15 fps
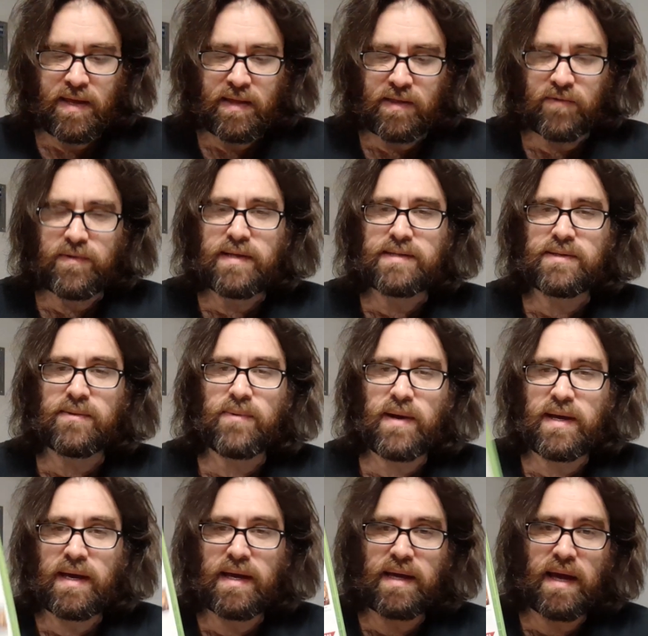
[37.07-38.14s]
The reason
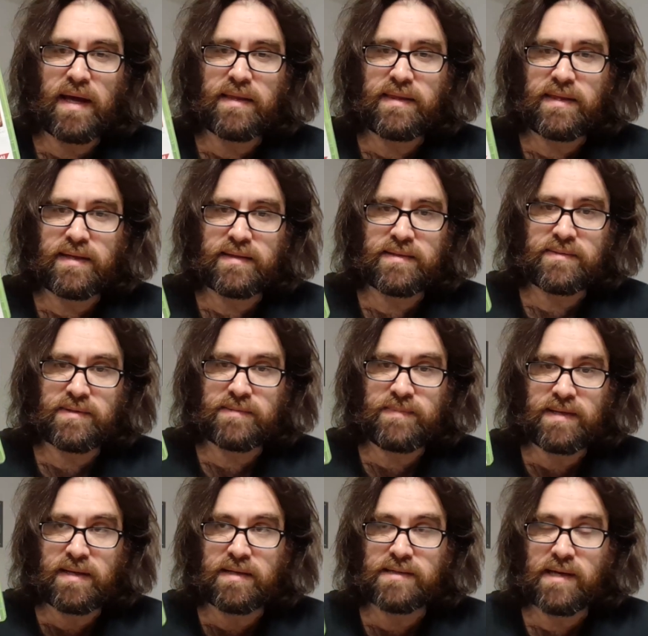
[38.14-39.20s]
why I got this was
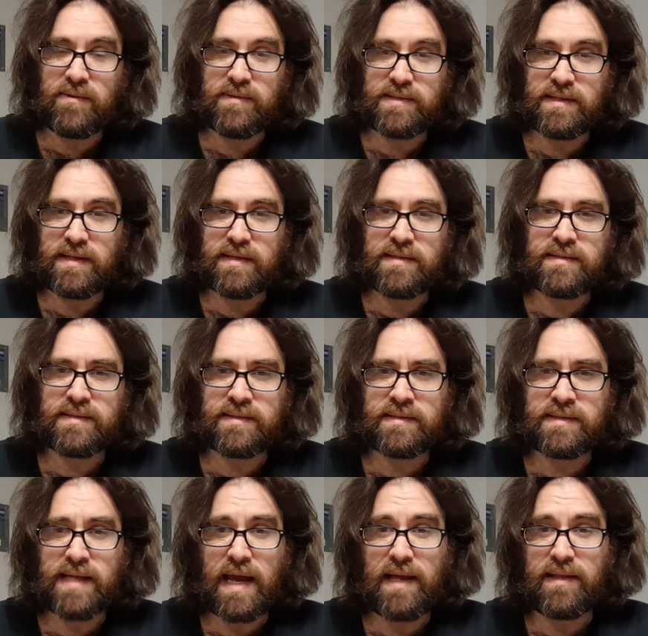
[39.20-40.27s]
because I was in a
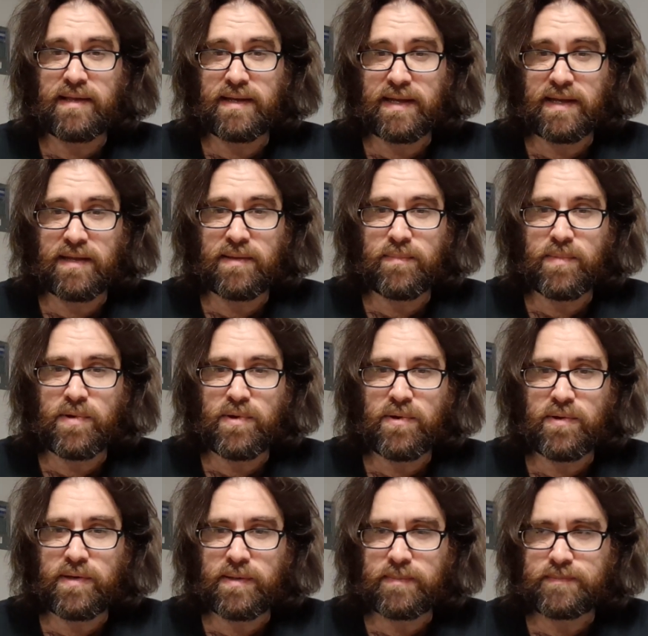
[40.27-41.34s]
Silent Hill
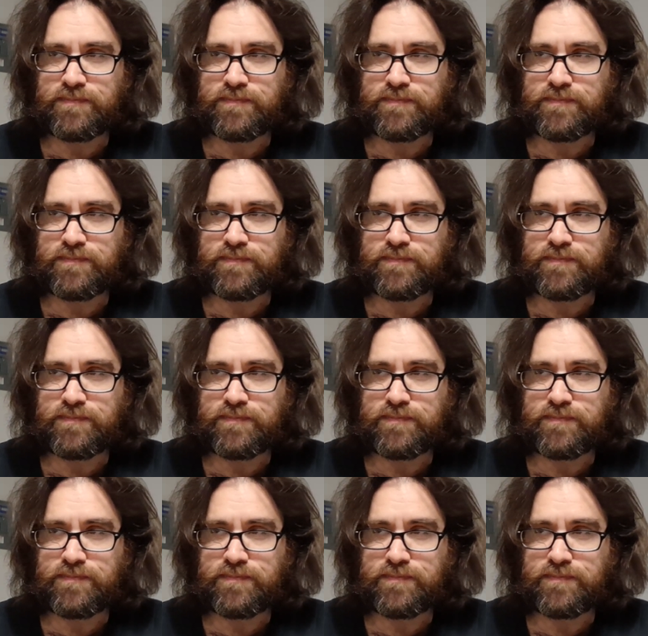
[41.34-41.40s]
mood